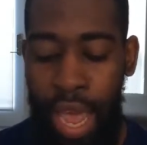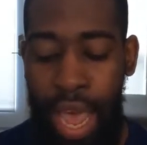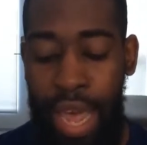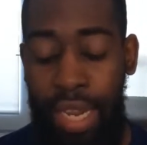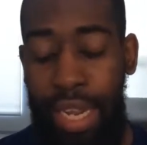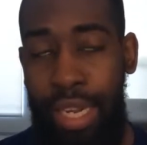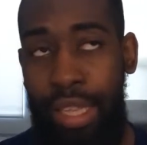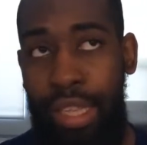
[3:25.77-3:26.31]

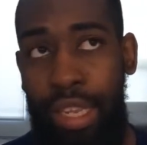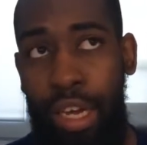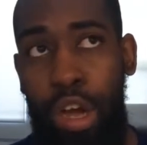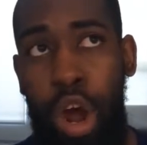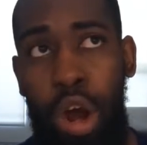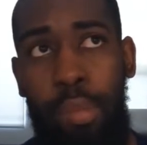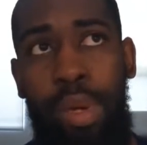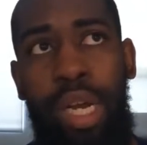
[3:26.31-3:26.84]
And then the
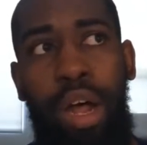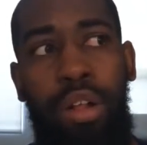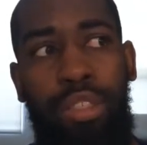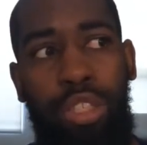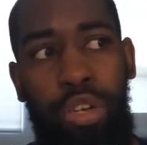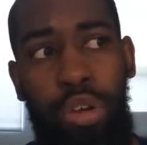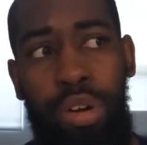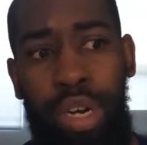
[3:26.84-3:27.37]
Garmin
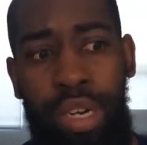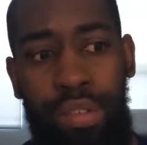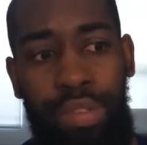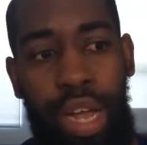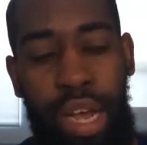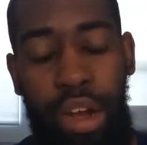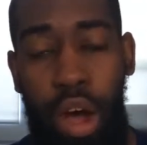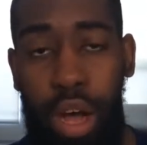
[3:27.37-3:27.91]
alternative
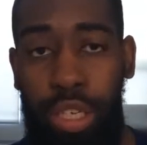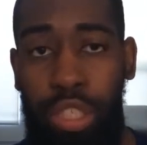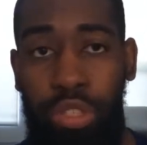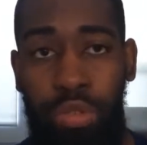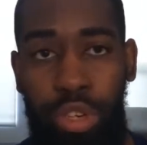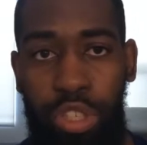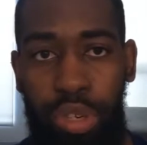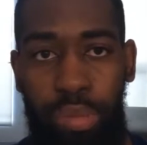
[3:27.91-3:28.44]
that costs
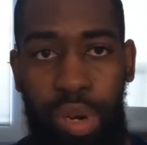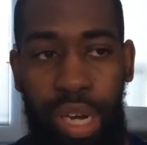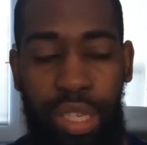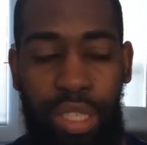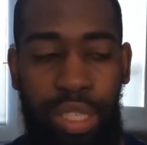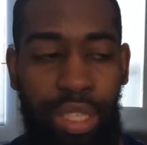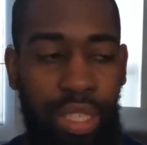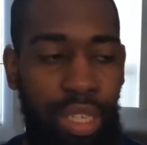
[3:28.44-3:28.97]

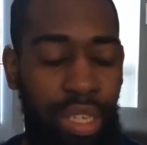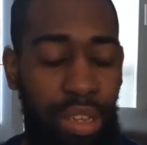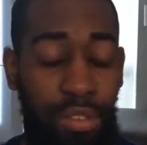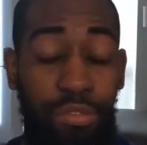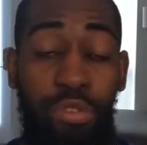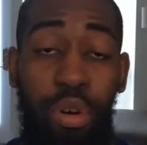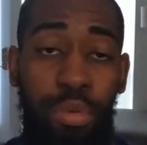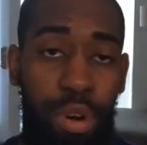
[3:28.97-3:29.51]
$200, the
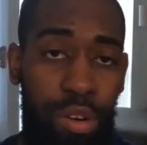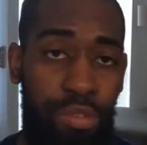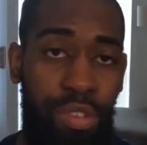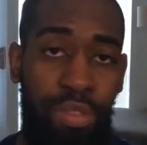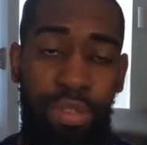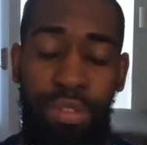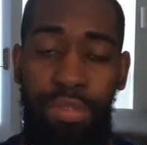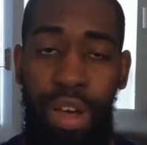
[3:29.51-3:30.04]
Forerunner
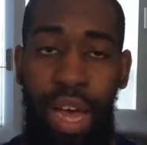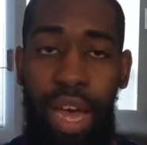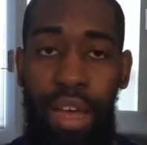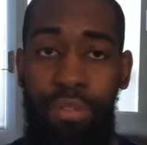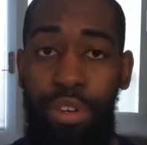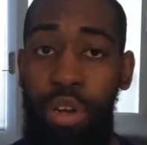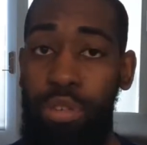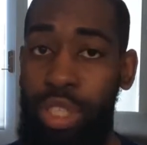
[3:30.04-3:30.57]

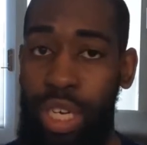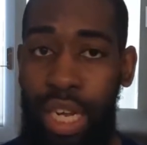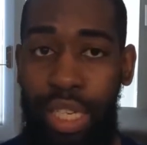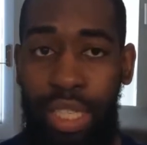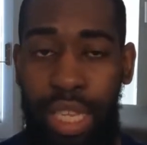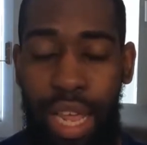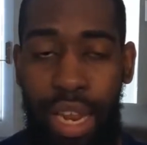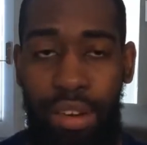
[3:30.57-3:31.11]
55, no
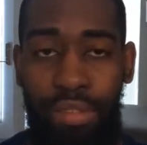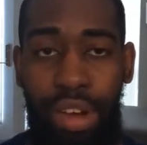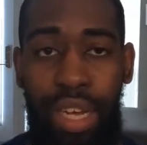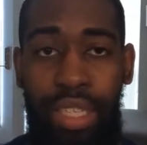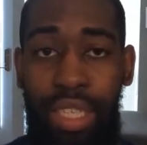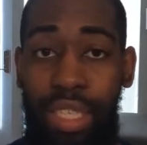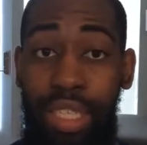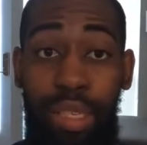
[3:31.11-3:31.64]
shade to that
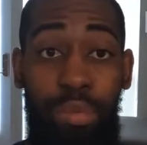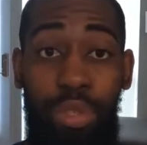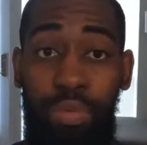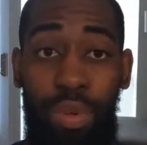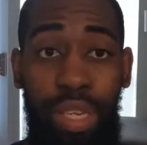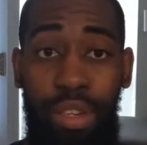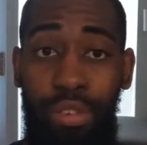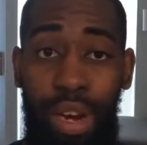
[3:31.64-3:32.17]
device. It seems
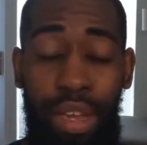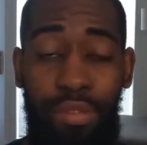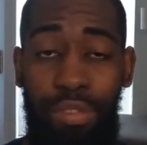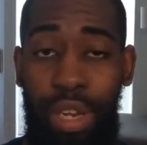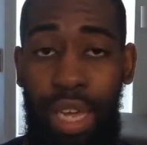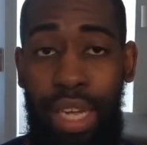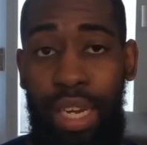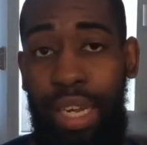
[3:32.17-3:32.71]
really great
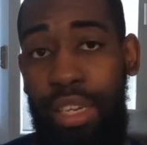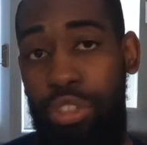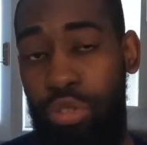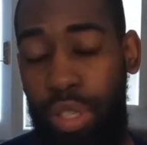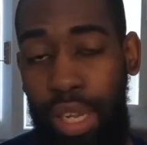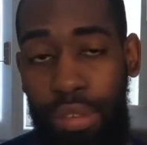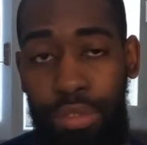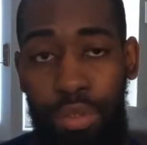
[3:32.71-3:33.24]
for an
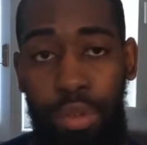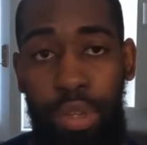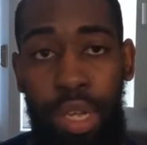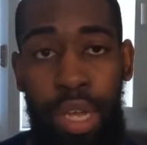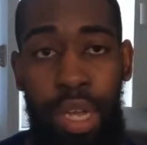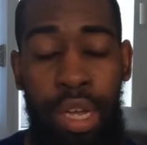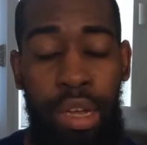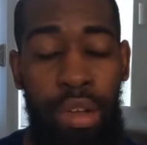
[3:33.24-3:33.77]
entry-level
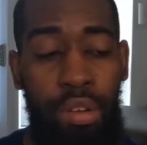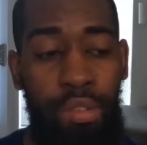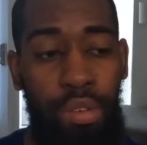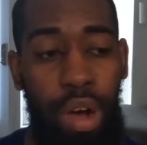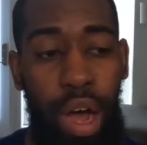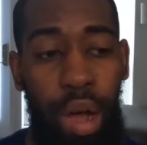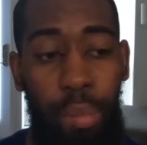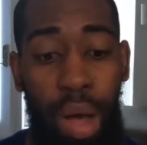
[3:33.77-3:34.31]

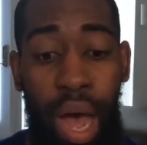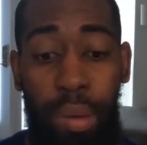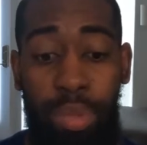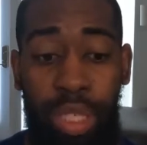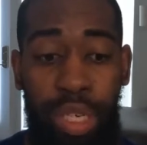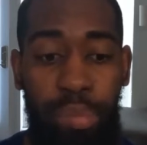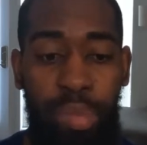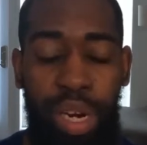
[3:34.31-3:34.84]

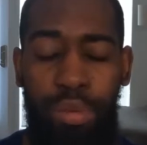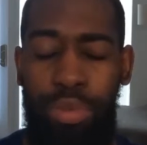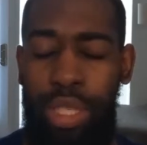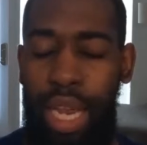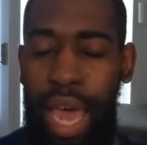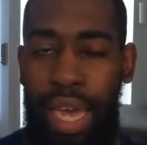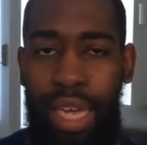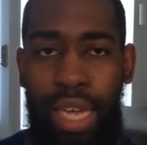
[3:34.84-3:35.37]
option, but it was
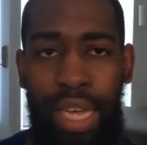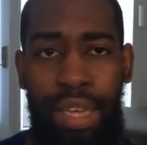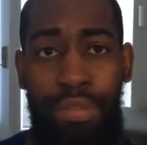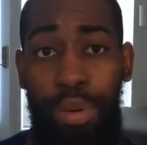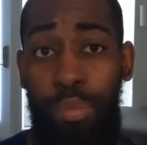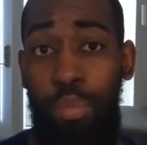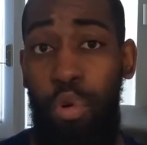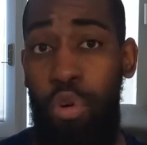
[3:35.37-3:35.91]
lacking
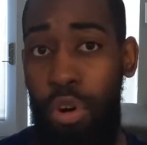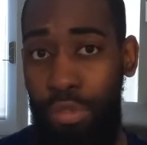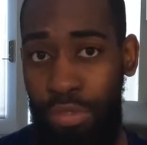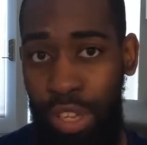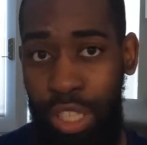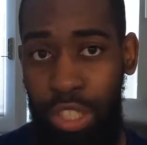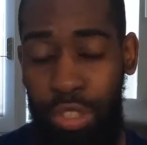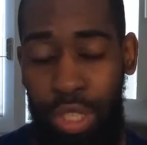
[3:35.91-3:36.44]
even more
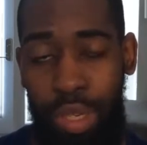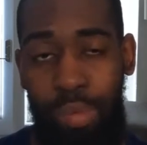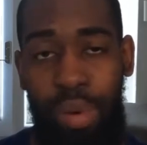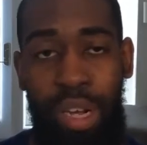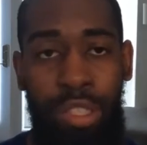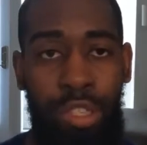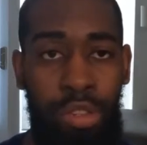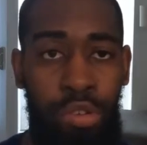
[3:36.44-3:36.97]
features
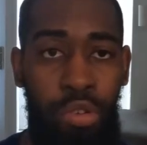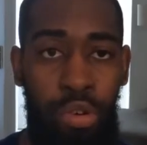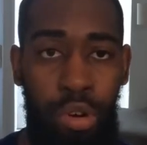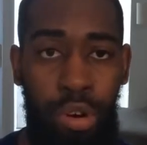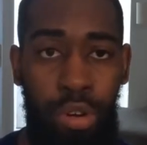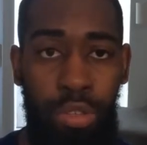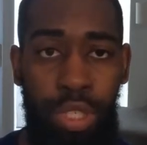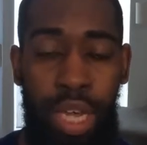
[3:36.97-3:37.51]
compared to the
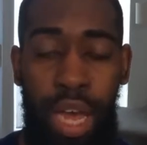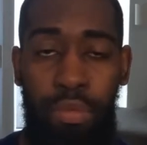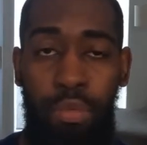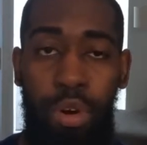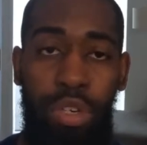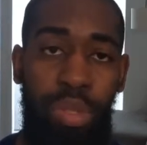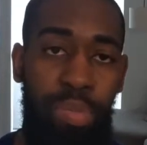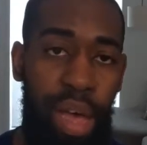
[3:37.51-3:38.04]
Coros, had
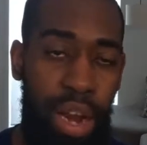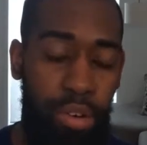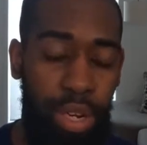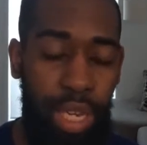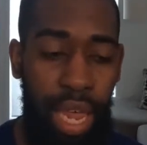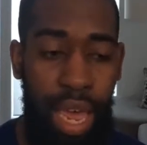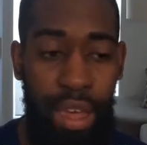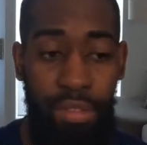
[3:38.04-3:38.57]
worse
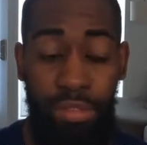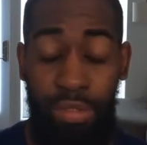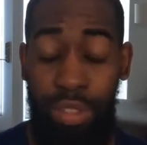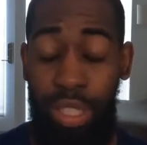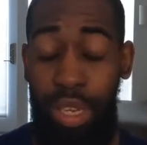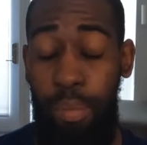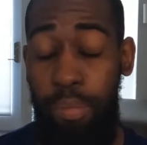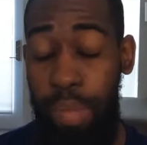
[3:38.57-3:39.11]
battery
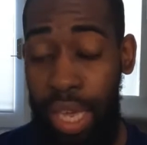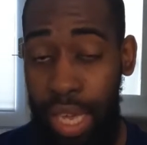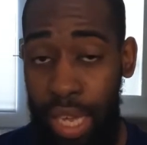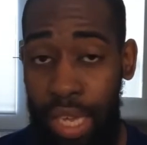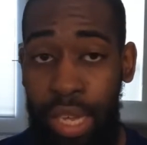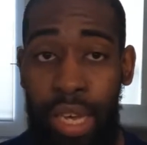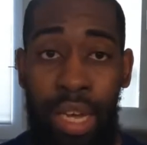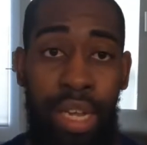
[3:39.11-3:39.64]
life. To
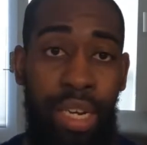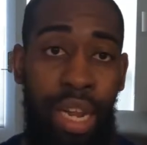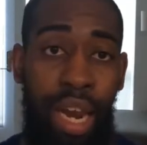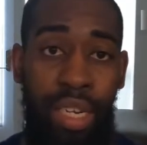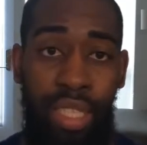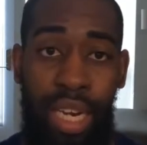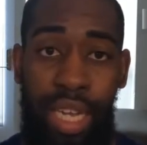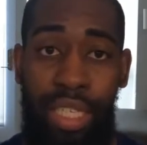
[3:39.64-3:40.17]
me,
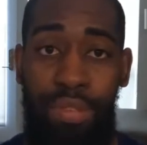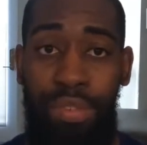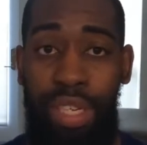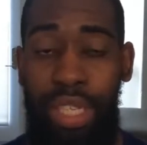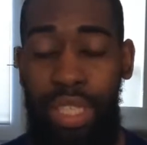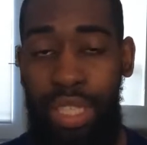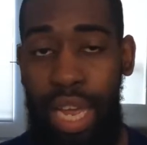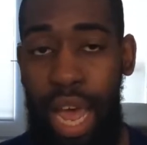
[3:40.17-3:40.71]
not as nice of a
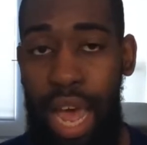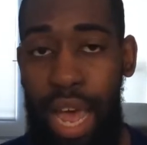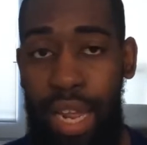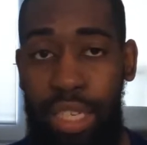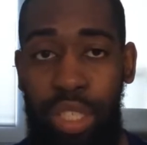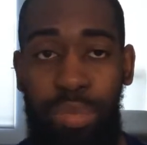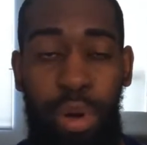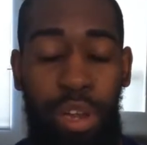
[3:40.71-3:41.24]

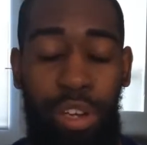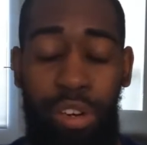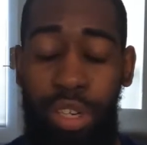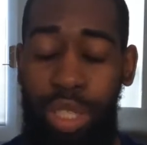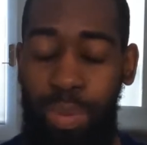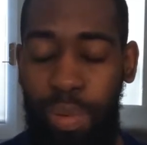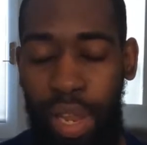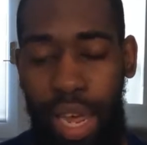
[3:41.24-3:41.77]
design, smaller
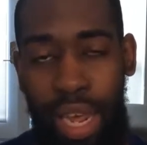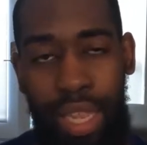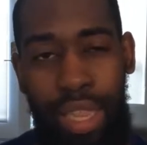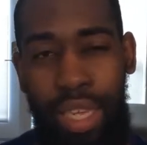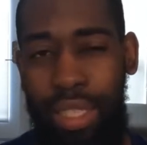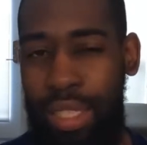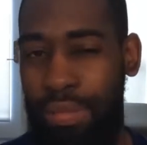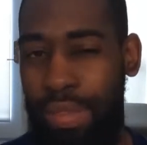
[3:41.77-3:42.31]
display,
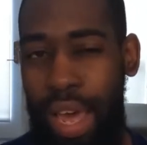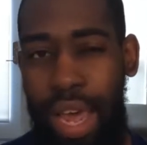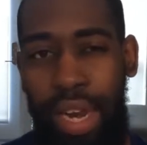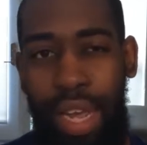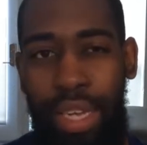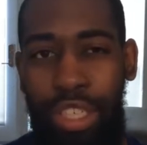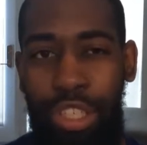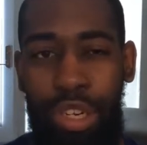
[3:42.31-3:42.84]
things of that
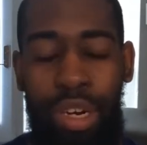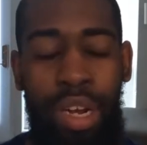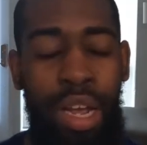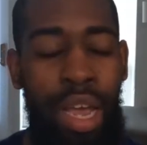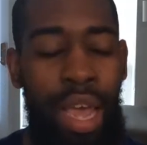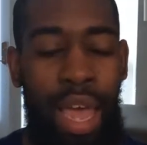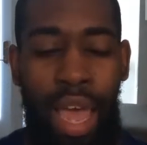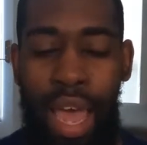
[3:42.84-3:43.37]
nature.
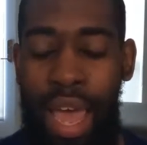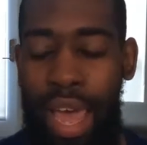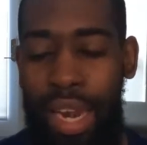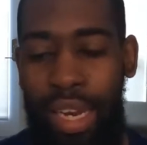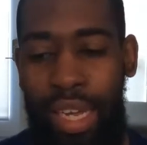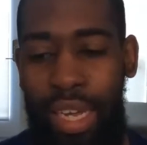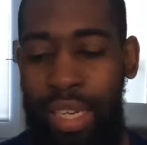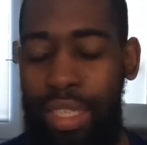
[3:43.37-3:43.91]

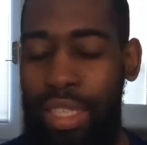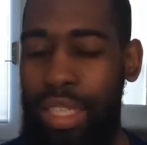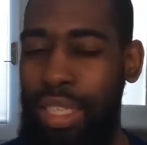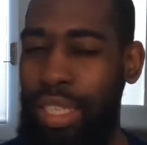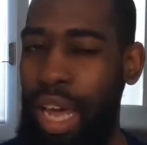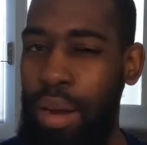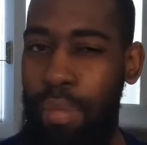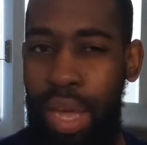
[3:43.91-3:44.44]
And it
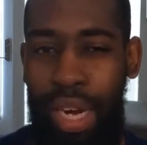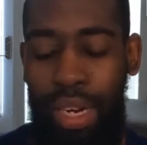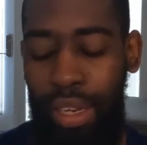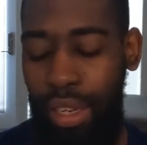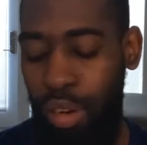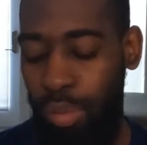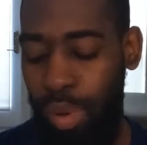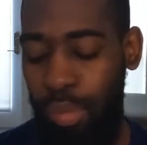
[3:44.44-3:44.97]
just kind of made it a
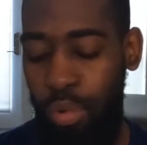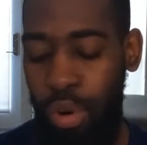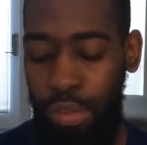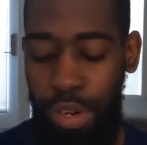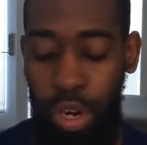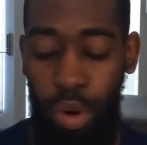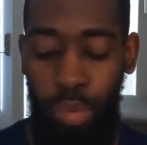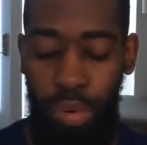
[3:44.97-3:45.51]
little bit more of
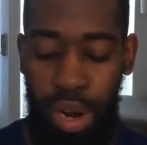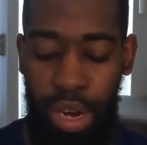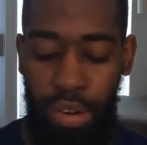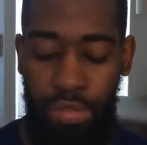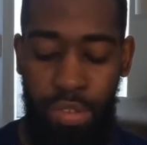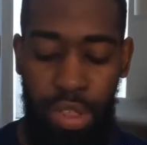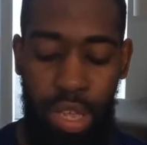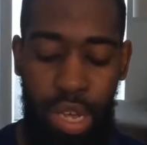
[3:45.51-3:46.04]
a
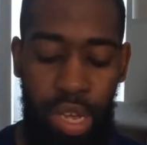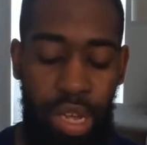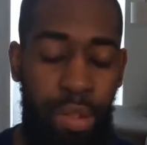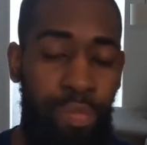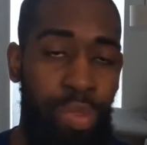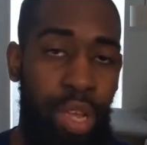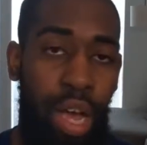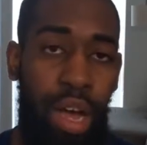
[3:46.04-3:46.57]
no-brainer for the
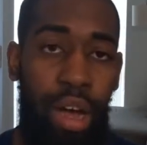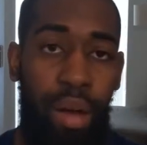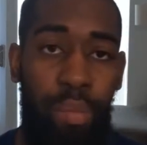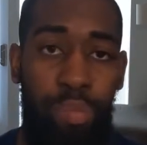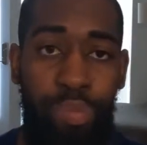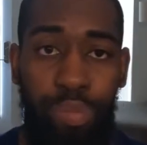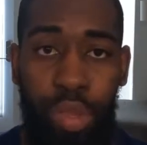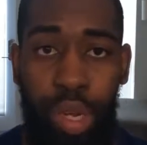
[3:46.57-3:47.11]

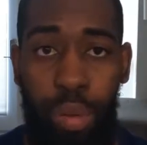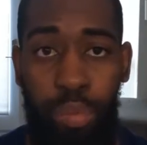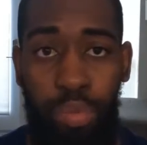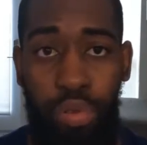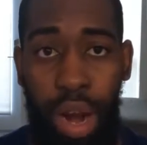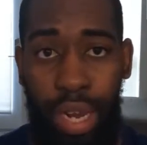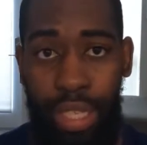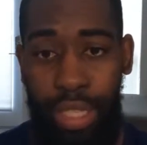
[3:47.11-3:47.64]

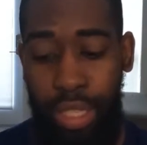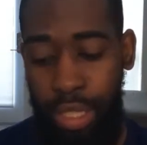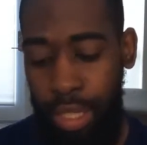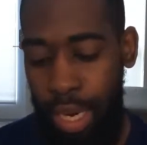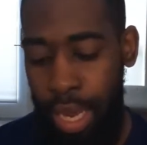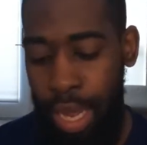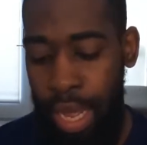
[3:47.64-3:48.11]
price.